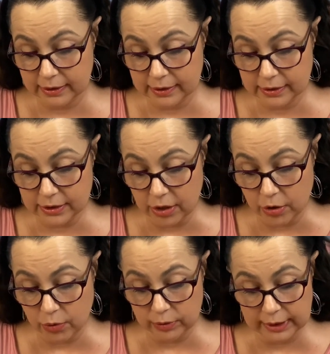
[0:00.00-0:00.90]

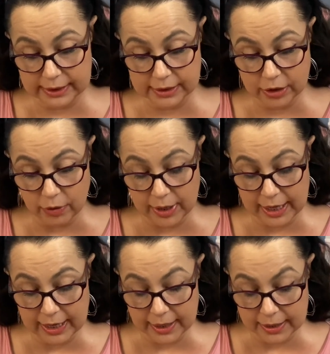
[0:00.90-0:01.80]
So let's go
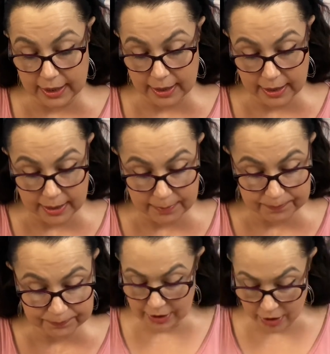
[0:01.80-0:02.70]
ahead,
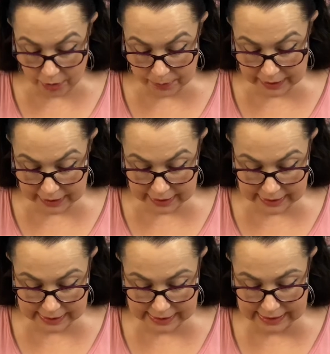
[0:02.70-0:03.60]
open it and
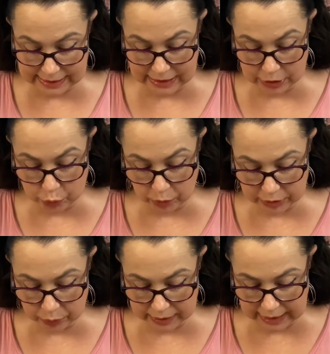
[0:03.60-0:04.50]
see
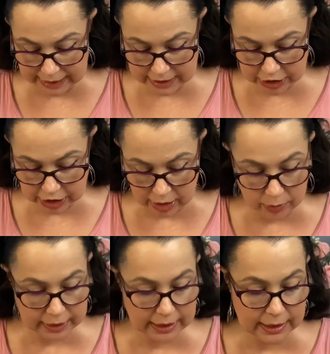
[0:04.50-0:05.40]
what we got, shall
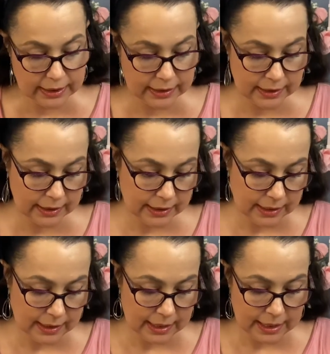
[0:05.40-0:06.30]
we?
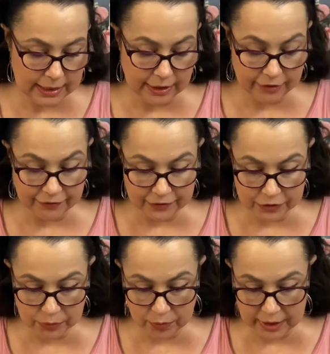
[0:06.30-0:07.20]
Now the
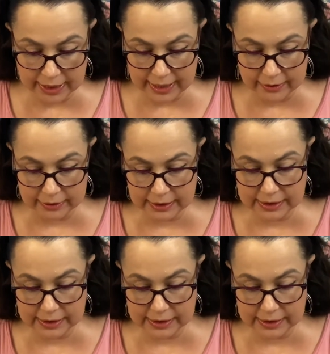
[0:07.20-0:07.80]
first one out, this